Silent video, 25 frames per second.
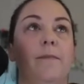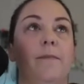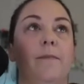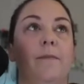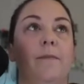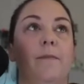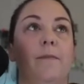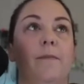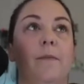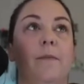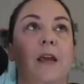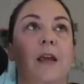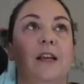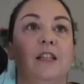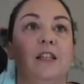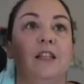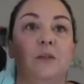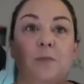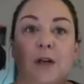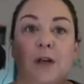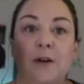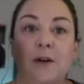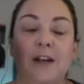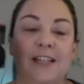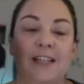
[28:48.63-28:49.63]

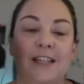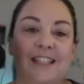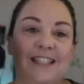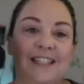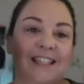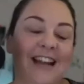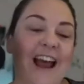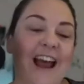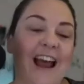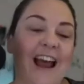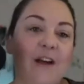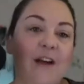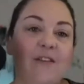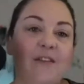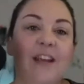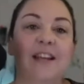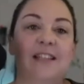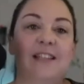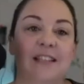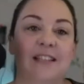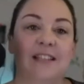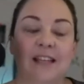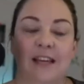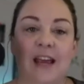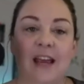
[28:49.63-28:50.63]
experiences and having it
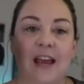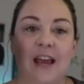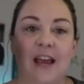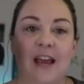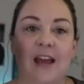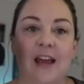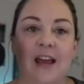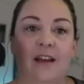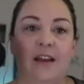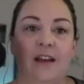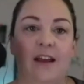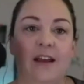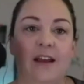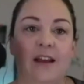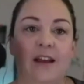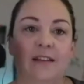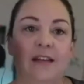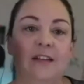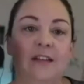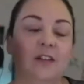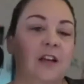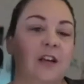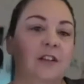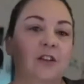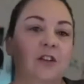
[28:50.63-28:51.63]
sink in,
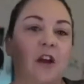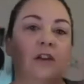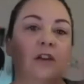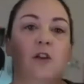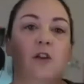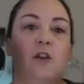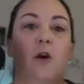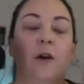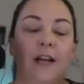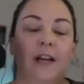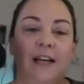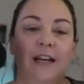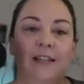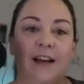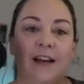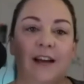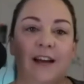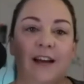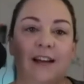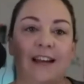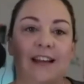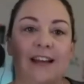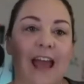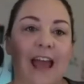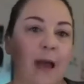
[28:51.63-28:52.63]
it's already done.
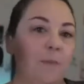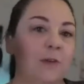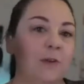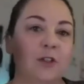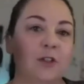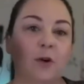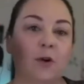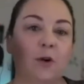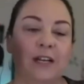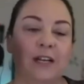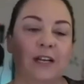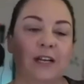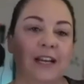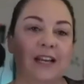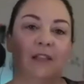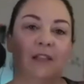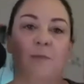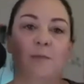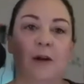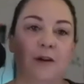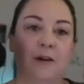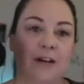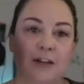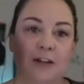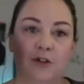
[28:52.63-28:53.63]
Camp is already
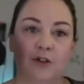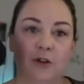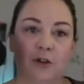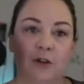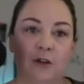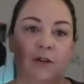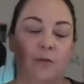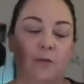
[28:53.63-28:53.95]
experiential.